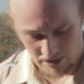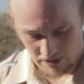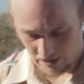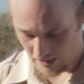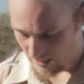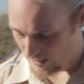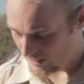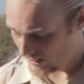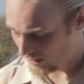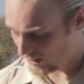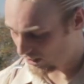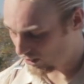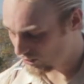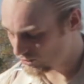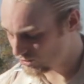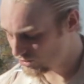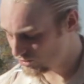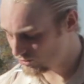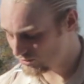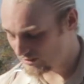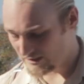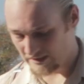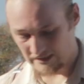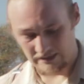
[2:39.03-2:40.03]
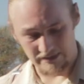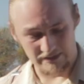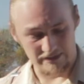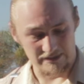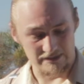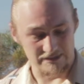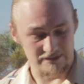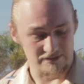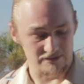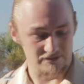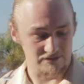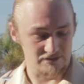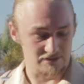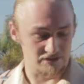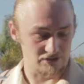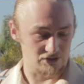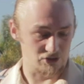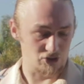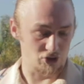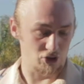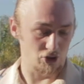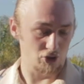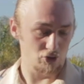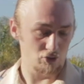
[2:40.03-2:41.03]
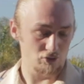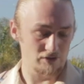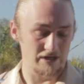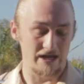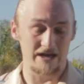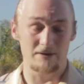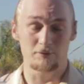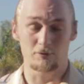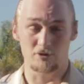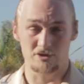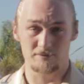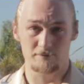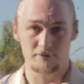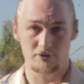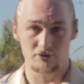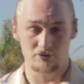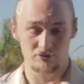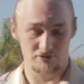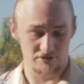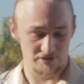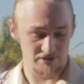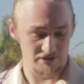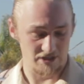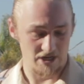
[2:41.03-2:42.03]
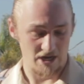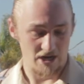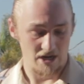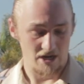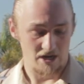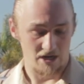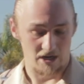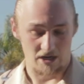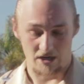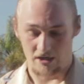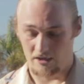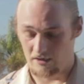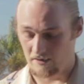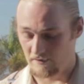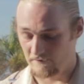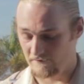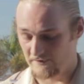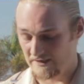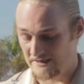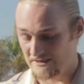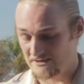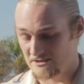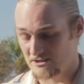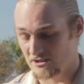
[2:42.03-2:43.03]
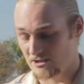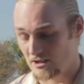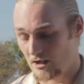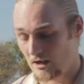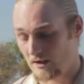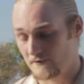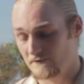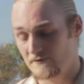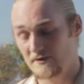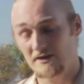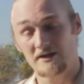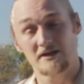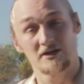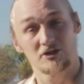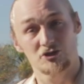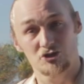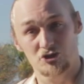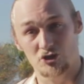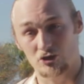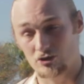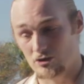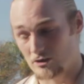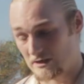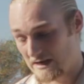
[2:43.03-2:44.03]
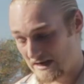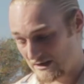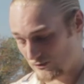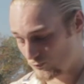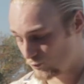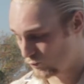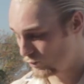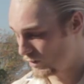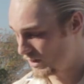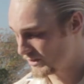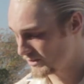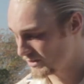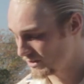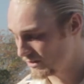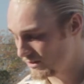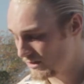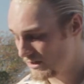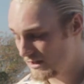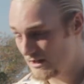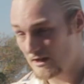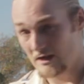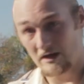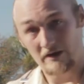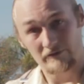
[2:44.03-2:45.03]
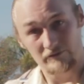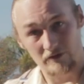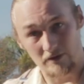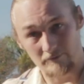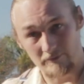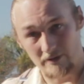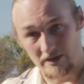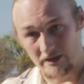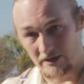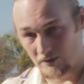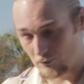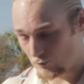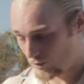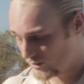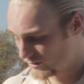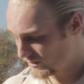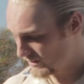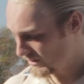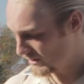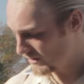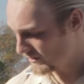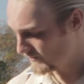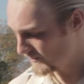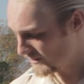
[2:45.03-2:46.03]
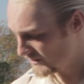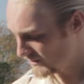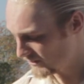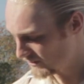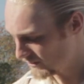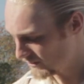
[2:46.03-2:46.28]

All you need is 2 tablespoons of instant coffee, sugar, and water. I've got my water here, my